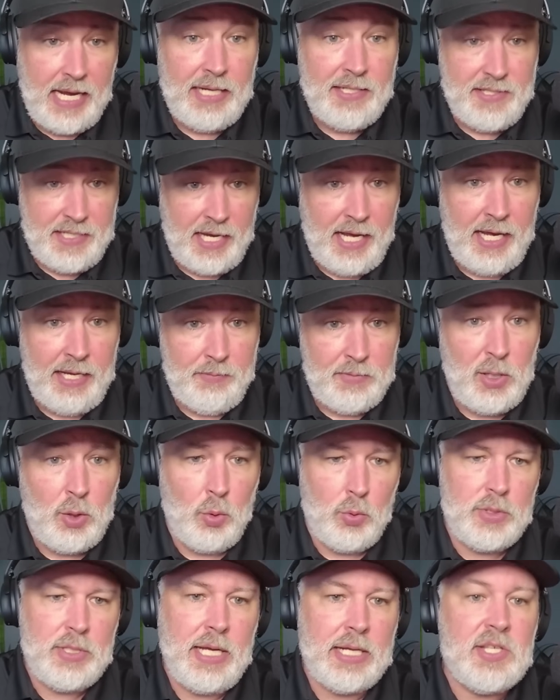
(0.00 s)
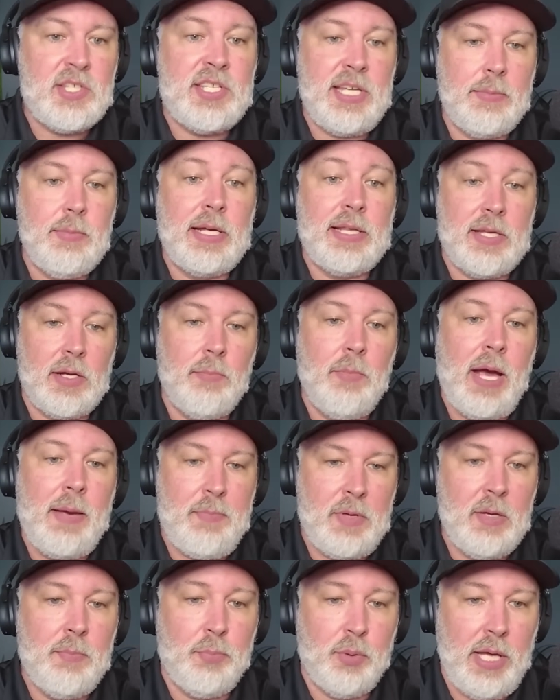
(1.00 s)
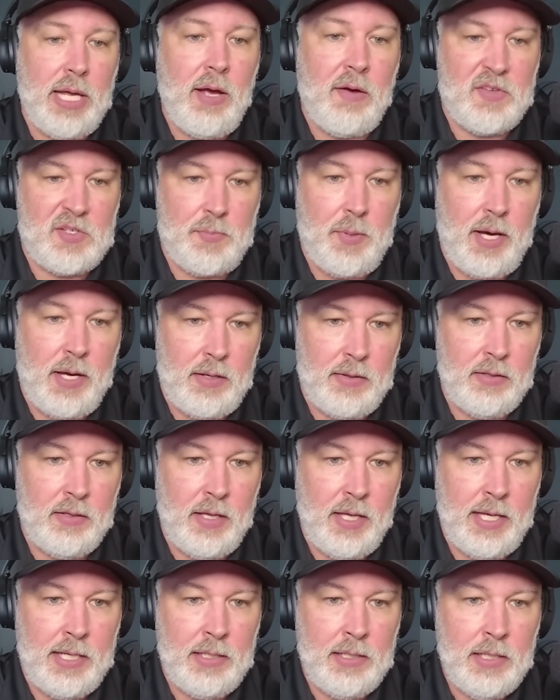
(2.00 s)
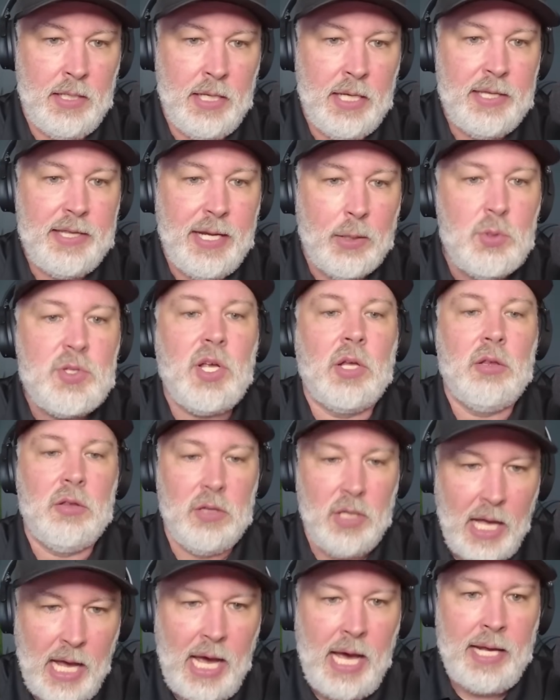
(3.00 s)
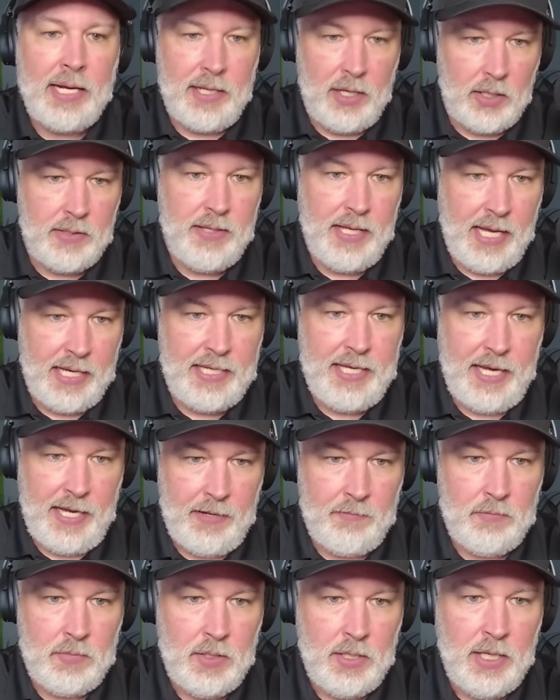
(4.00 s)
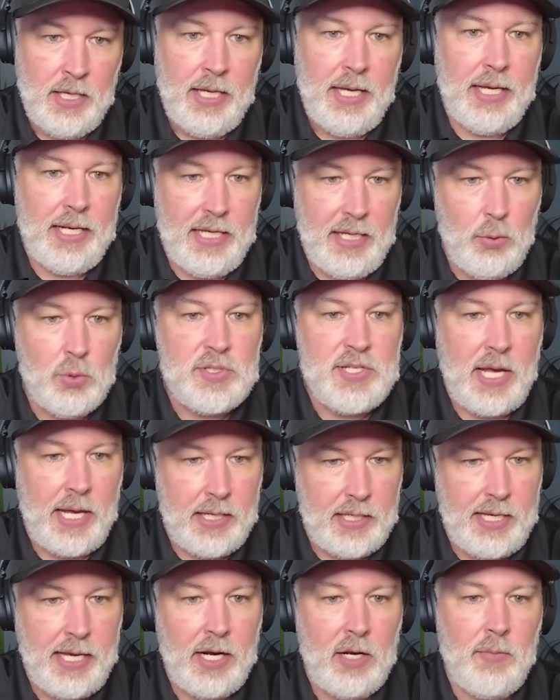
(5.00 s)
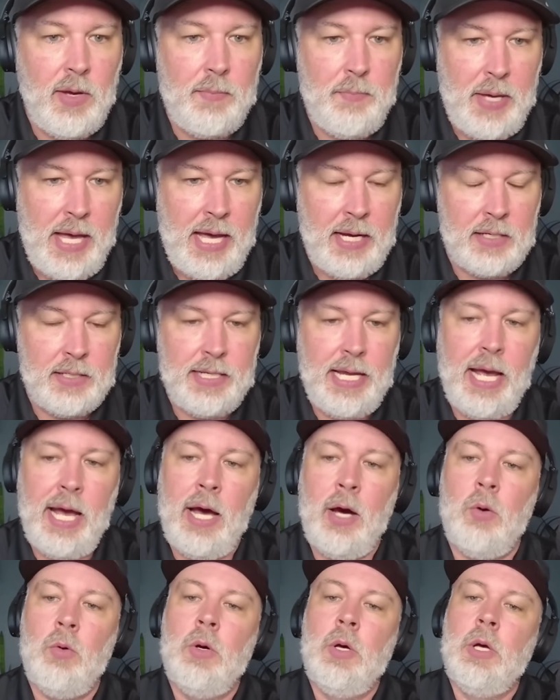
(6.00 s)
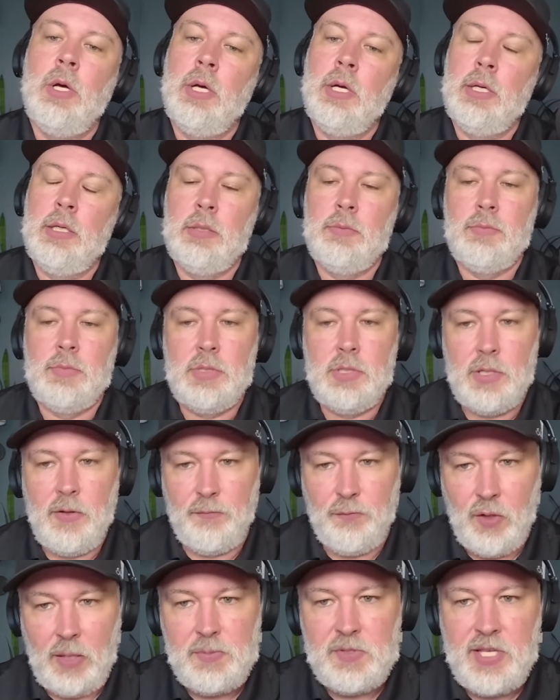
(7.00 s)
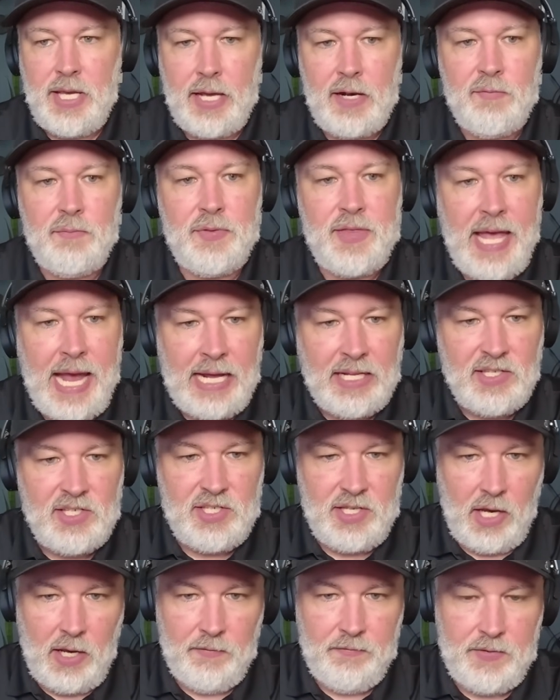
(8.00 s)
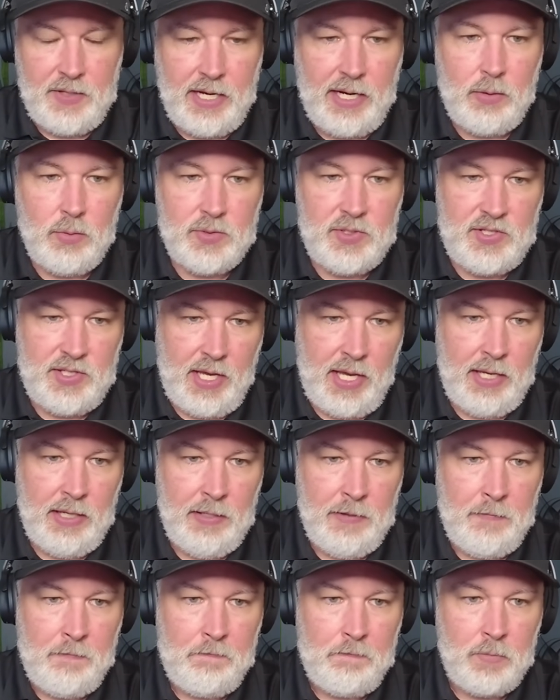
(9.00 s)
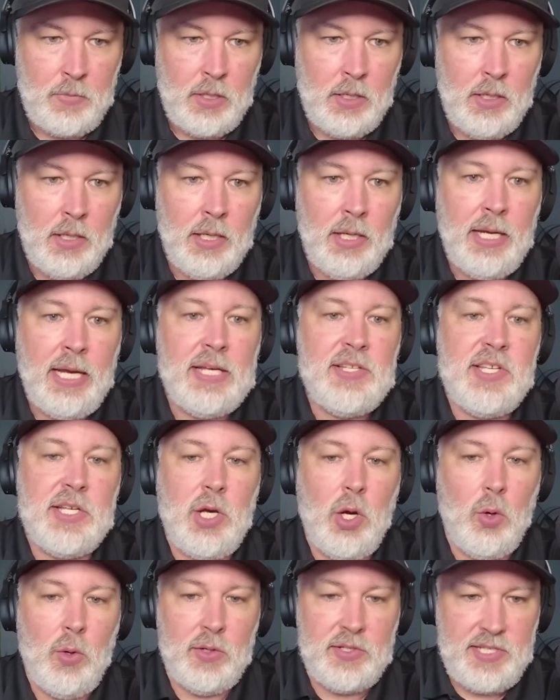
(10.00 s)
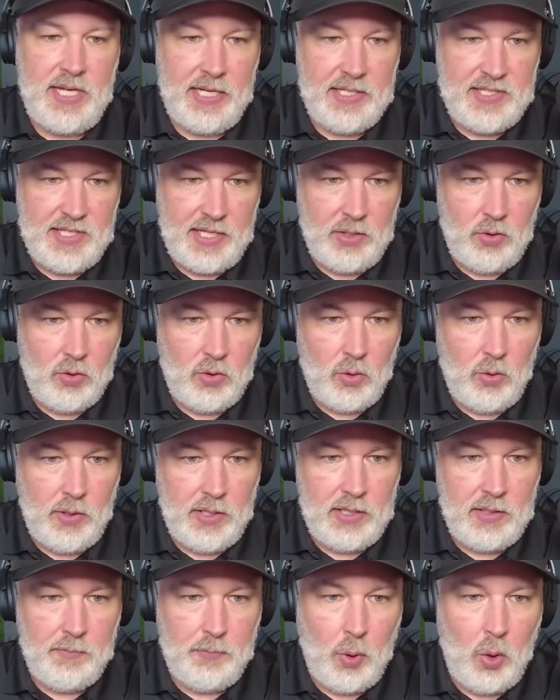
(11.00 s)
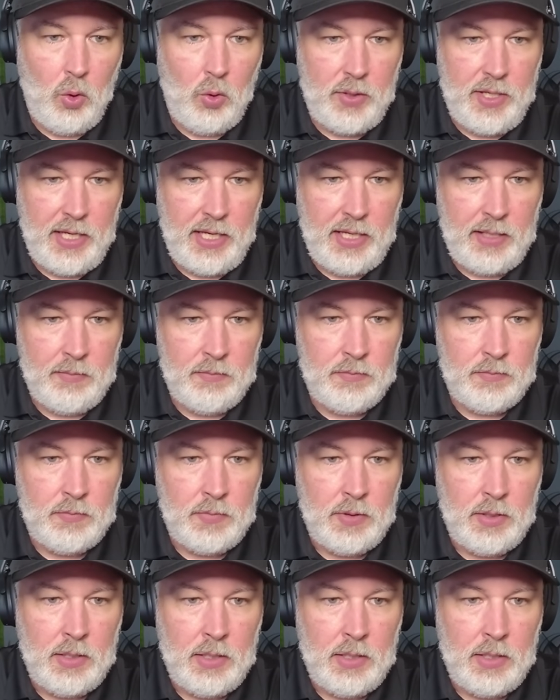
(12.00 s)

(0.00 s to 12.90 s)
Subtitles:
that time, it seemed like there might be a playoff spot on the line. There was a lot on that game, and he was like, "Get on my back." Now, the flip side of that stuff that I will say is he goes against Illinois in the bowl game,